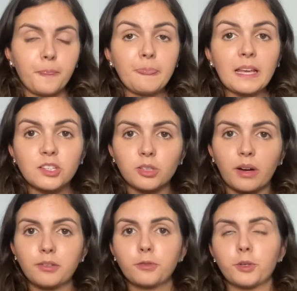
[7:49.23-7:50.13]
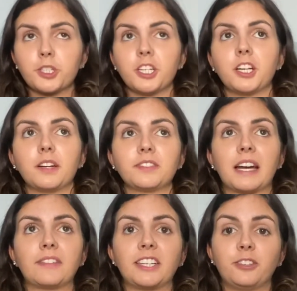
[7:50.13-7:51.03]
So I was fortunate enough to
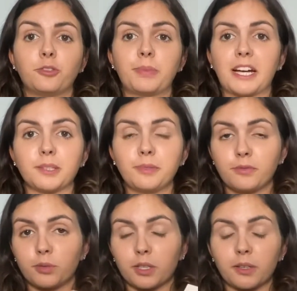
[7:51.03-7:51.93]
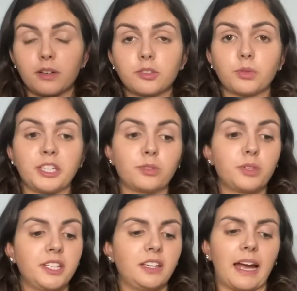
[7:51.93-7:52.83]
have an annual pass before
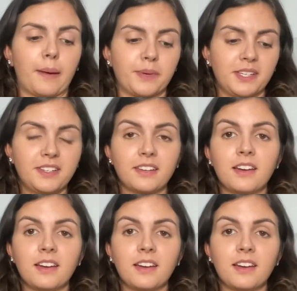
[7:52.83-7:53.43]
2020 happened.